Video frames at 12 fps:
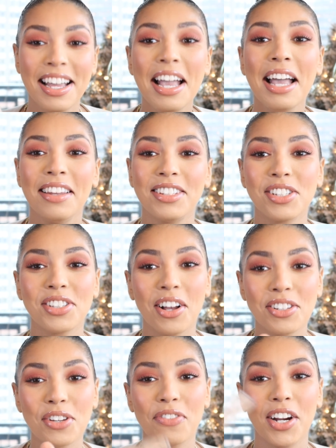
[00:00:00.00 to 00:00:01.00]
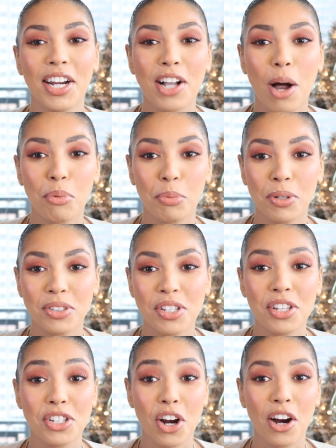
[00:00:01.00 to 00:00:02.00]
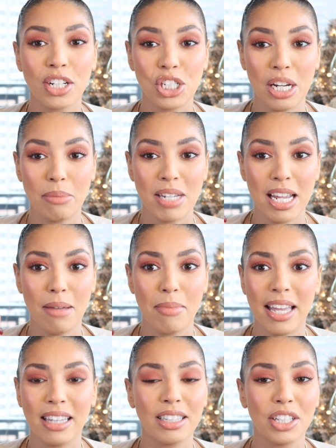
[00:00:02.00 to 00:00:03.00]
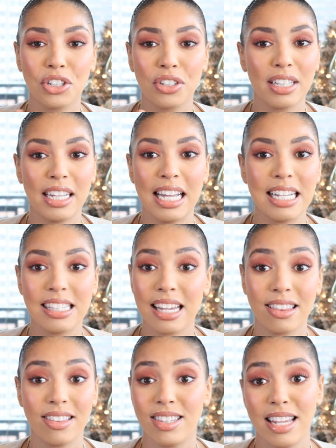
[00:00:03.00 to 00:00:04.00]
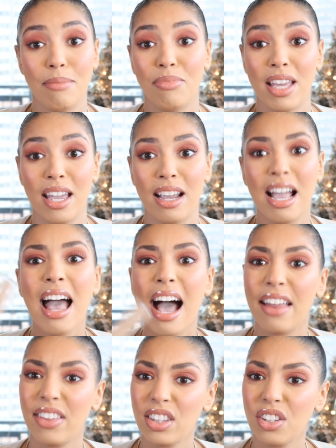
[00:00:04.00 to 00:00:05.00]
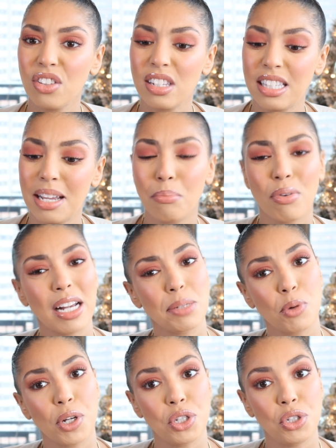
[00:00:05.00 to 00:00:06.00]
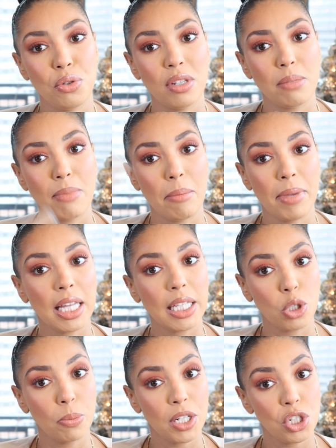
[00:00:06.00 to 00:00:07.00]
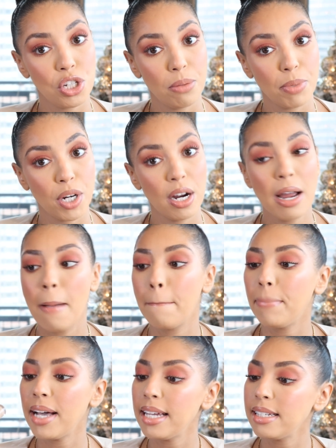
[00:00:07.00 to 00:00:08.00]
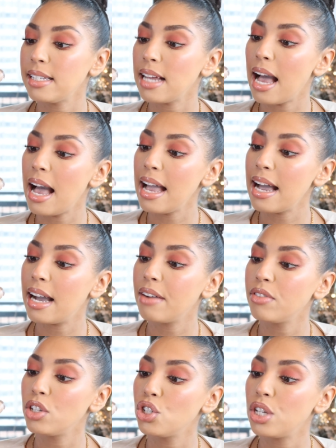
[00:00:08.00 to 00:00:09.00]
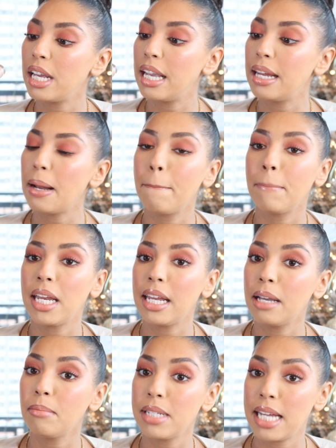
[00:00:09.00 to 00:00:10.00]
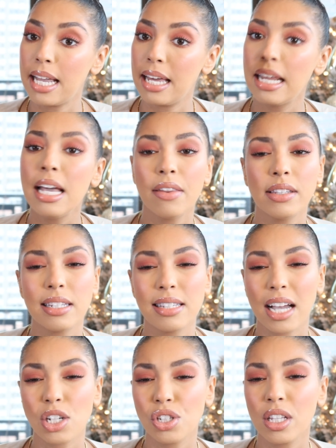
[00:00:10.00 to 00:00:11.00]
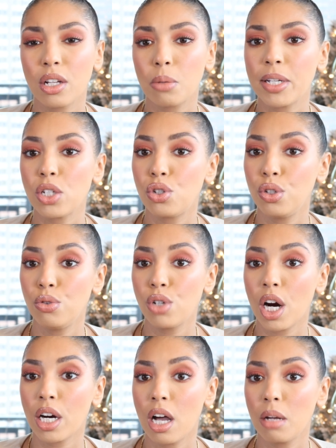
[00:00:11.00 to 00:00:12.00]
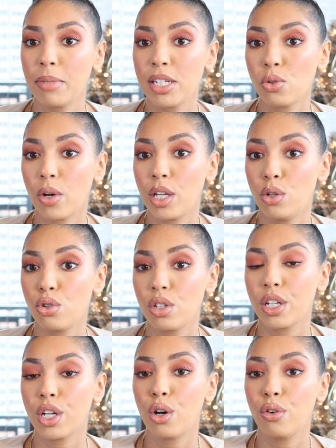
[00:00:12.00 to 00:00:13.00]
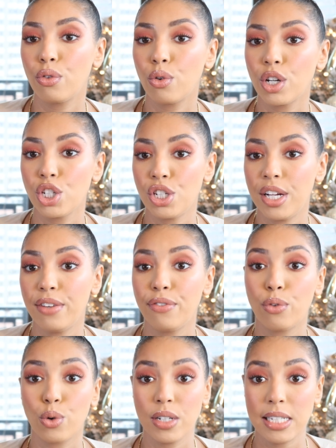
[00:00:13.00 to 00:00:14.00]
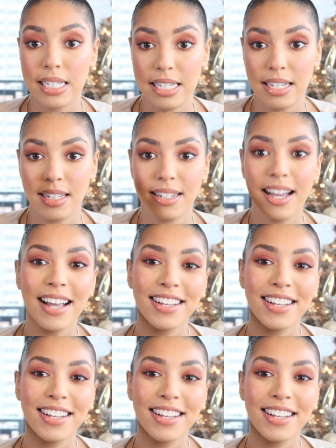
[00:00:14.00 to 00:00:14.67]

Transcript: This is also very comparable to the Tarte Shape Tape. It literally is like the same thing. I think they're the same price point too. This may be a little bit cheaper, but I have the shade Medium Tan. This is actually a little bit too dark on me, so I usually go for a shade 14.